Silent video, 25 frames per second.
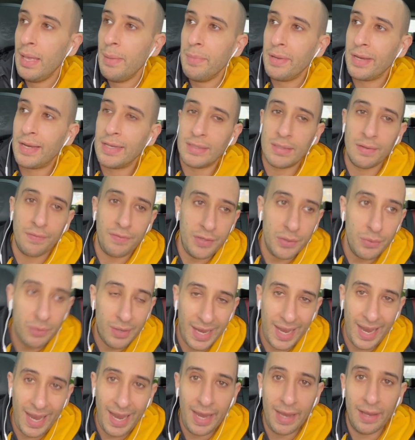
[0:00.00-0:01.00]
because if you
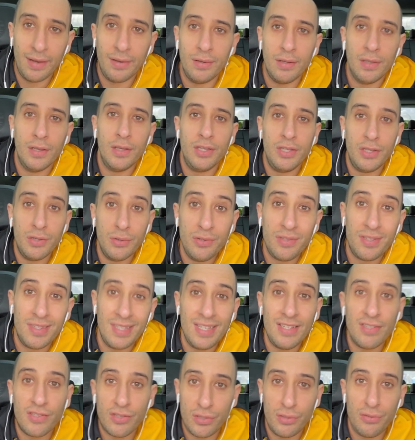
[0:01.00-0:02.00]
can use
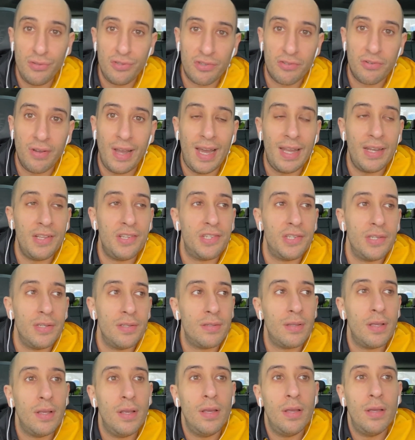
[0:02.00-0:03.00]
these two
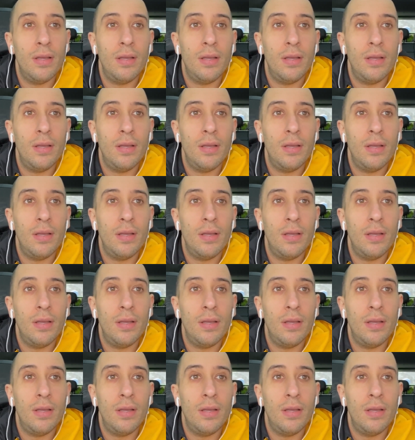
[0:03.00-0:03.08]
strategies,